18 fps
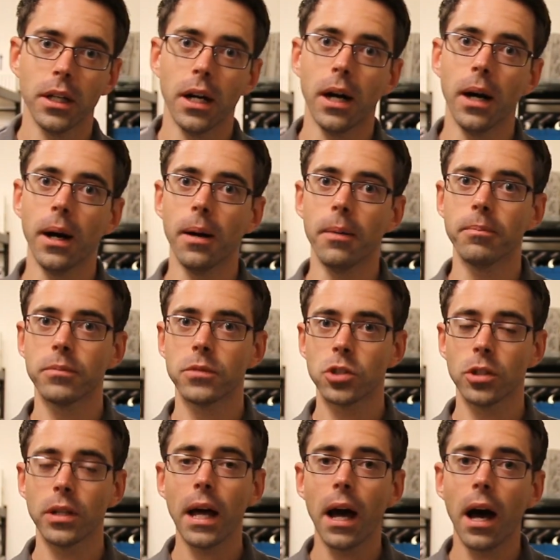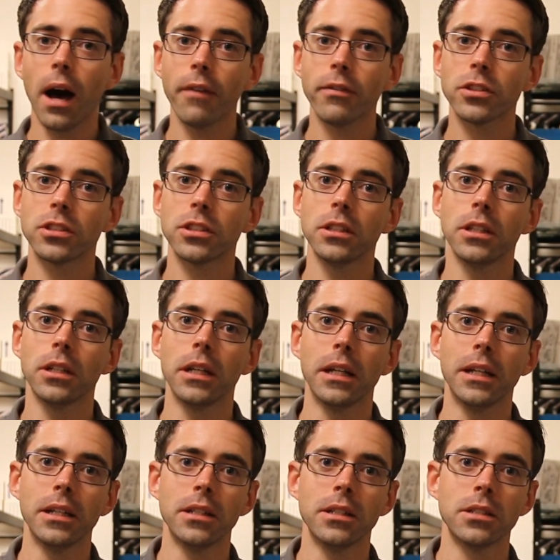So that obviously
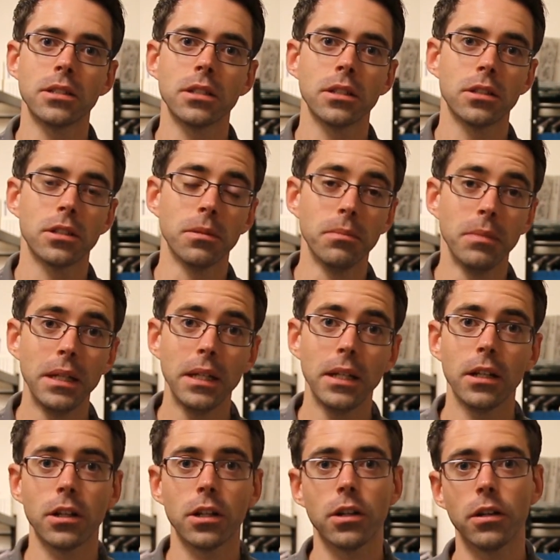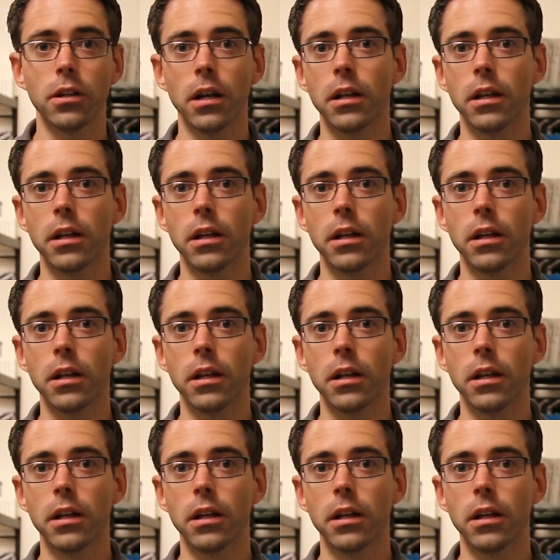is, to me,